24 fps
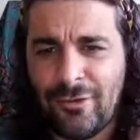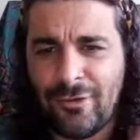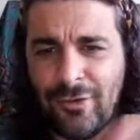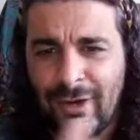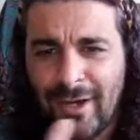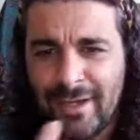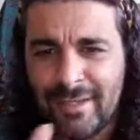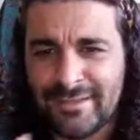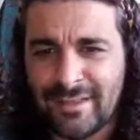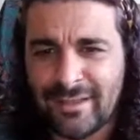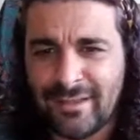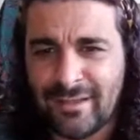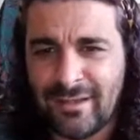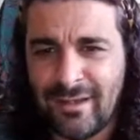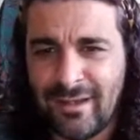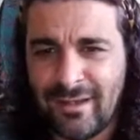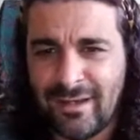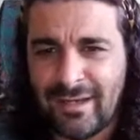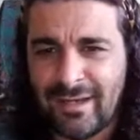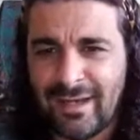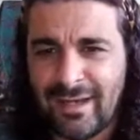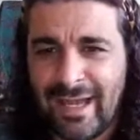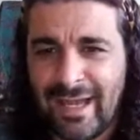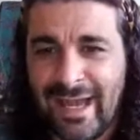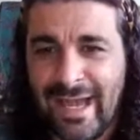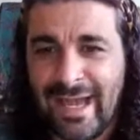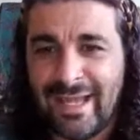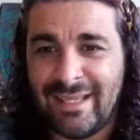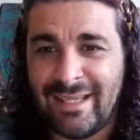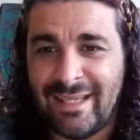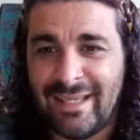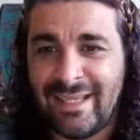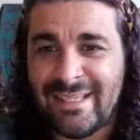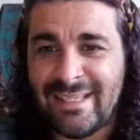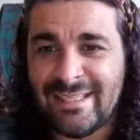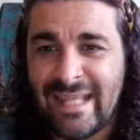chrysocolla.
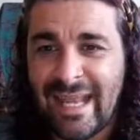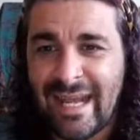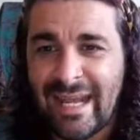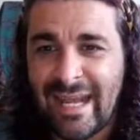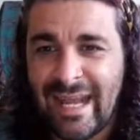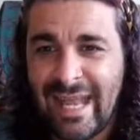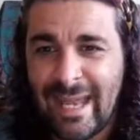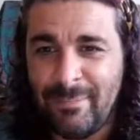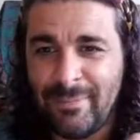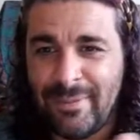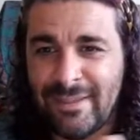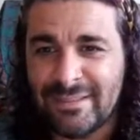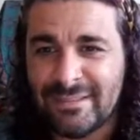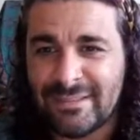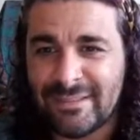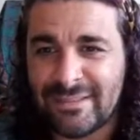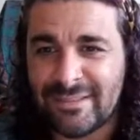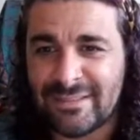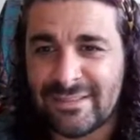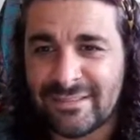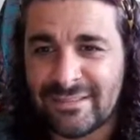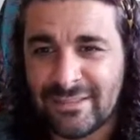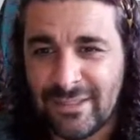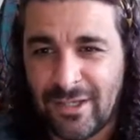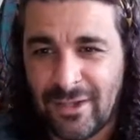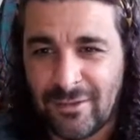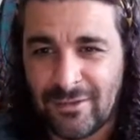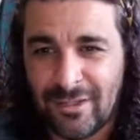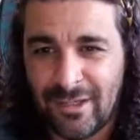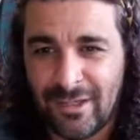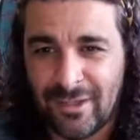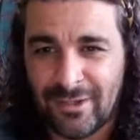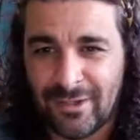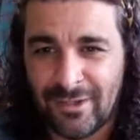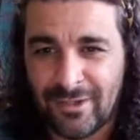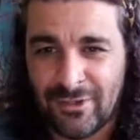Is lapis and
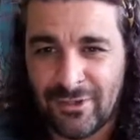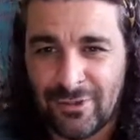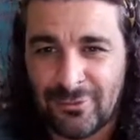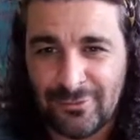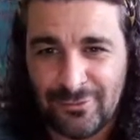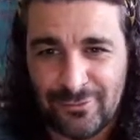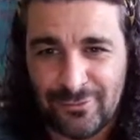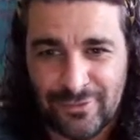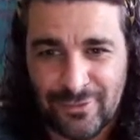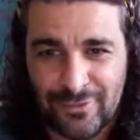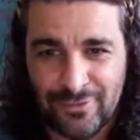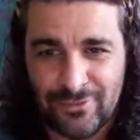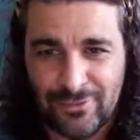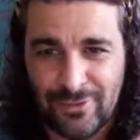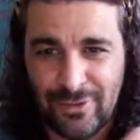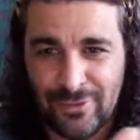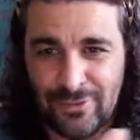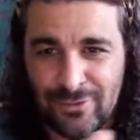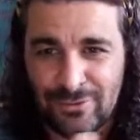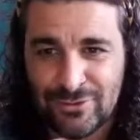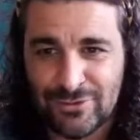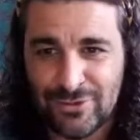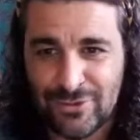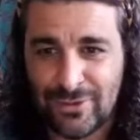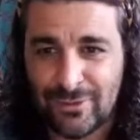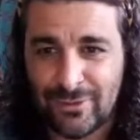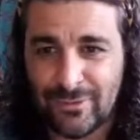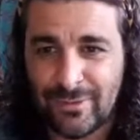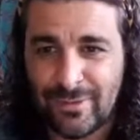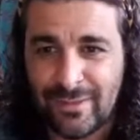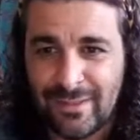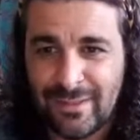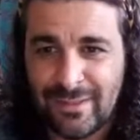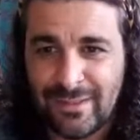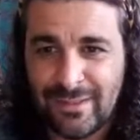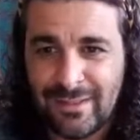sodalite good for the throat too?
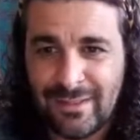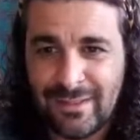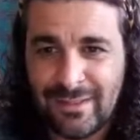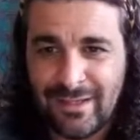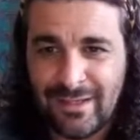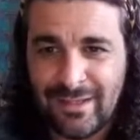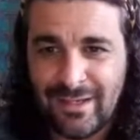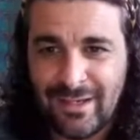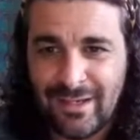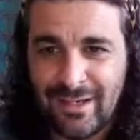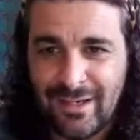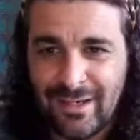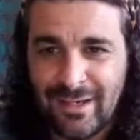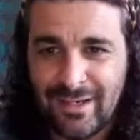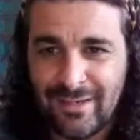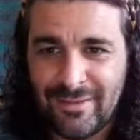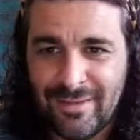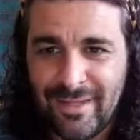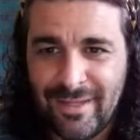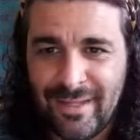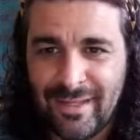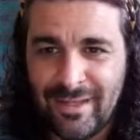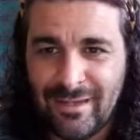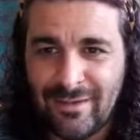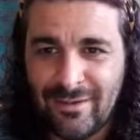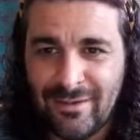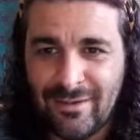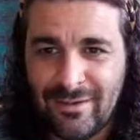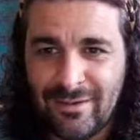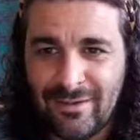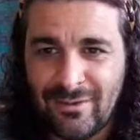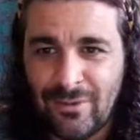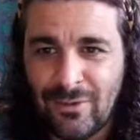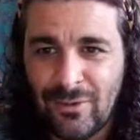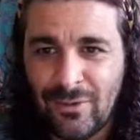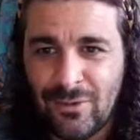Are they
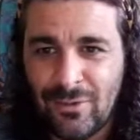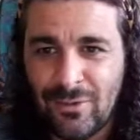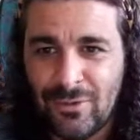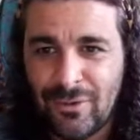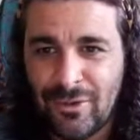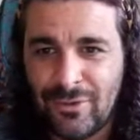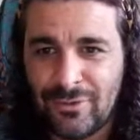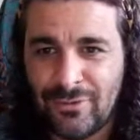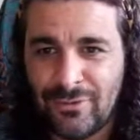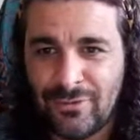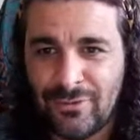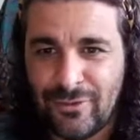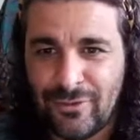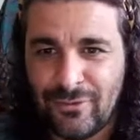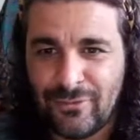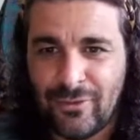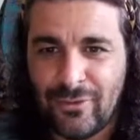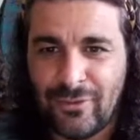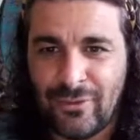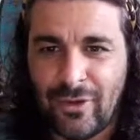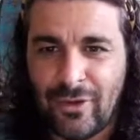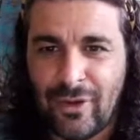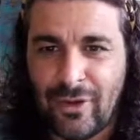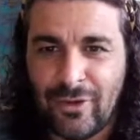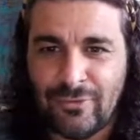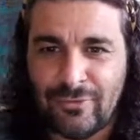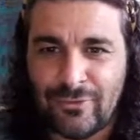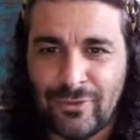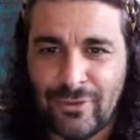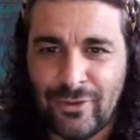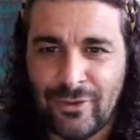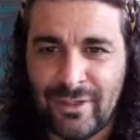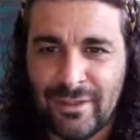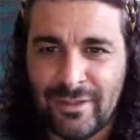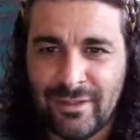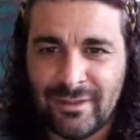all good for
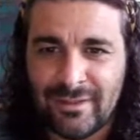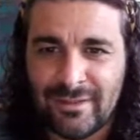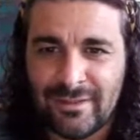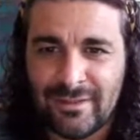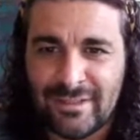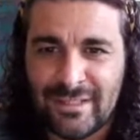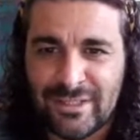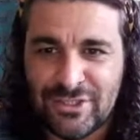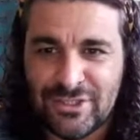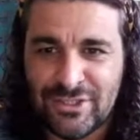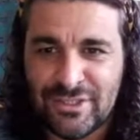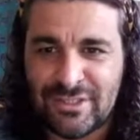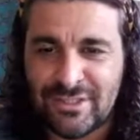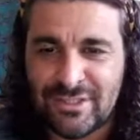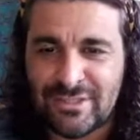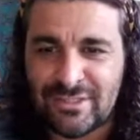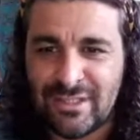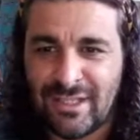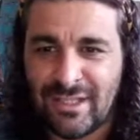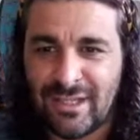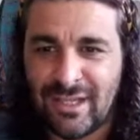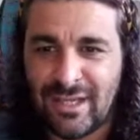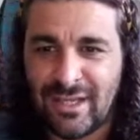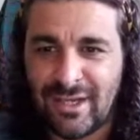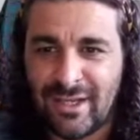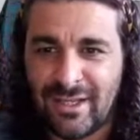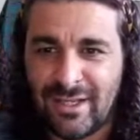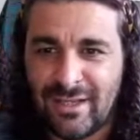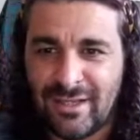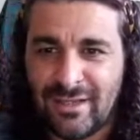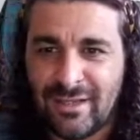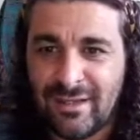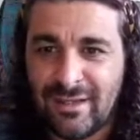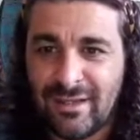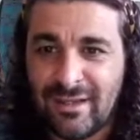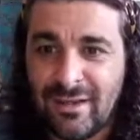thyroid conditions
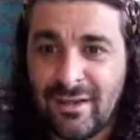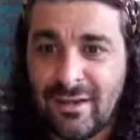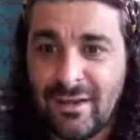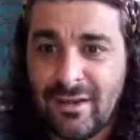like